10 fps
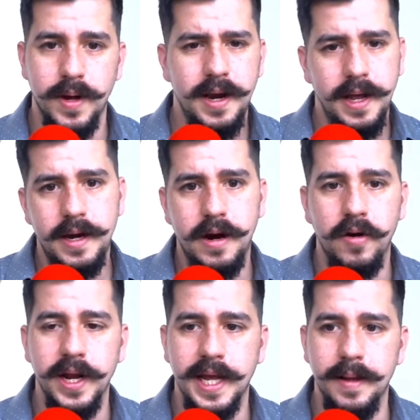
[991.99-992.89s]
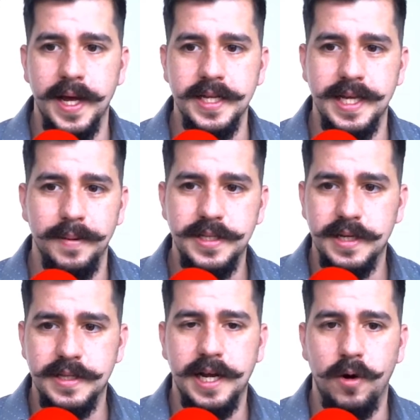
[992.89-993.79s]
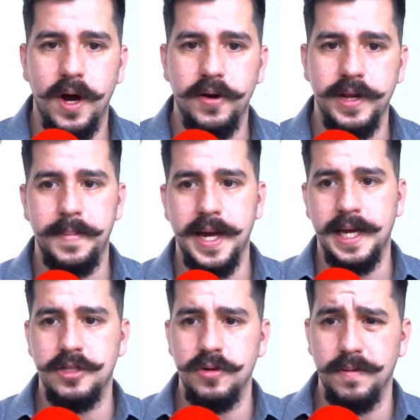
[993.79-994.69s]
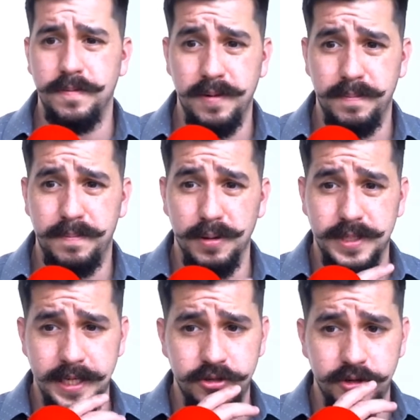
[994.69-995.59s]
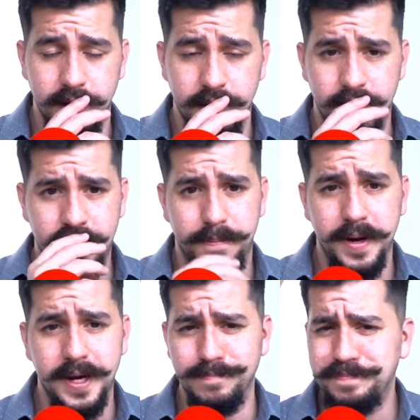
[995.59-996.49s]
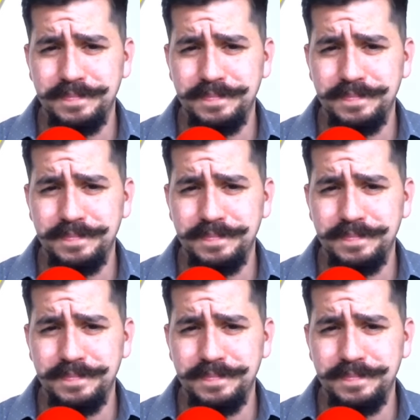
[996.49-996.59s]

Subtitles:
Had an all right game last game, but he's going to take a while to get back into it from post-injury. But